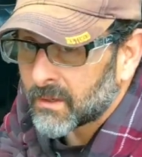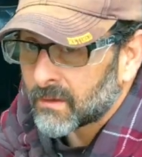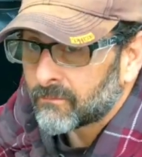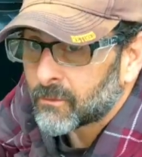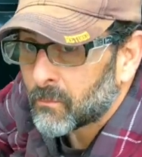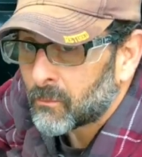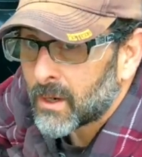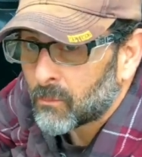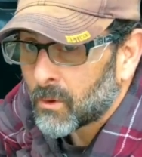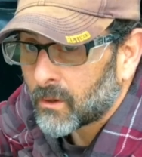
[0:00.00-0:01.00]
in from the
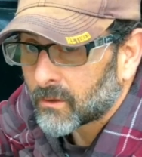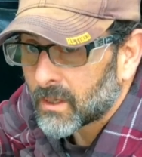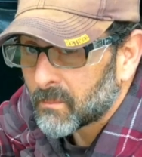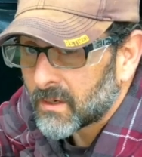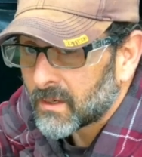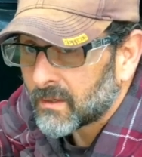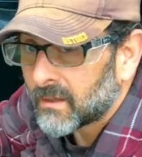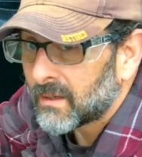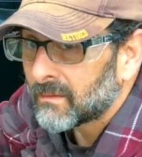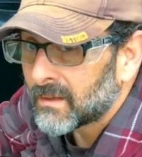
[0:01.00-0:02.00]
rainwater coming in,
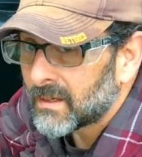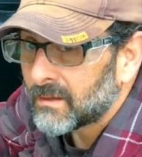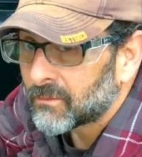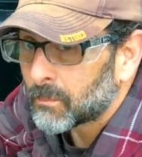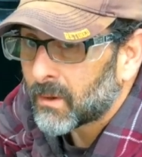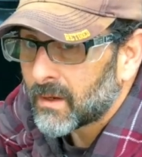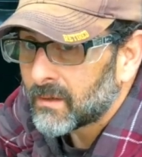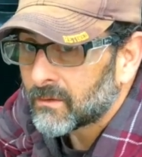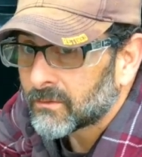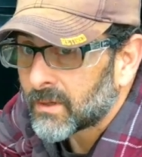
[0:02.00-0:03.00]
and any leaves or pine
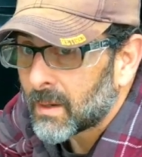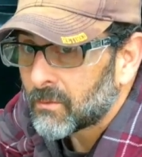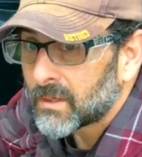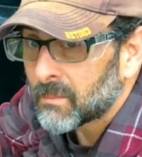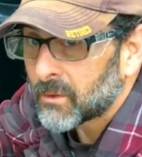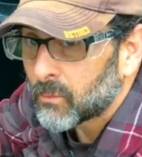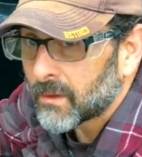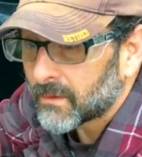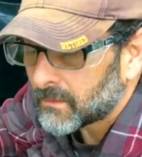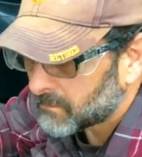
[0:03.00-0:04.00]
needles that happen to come in with it.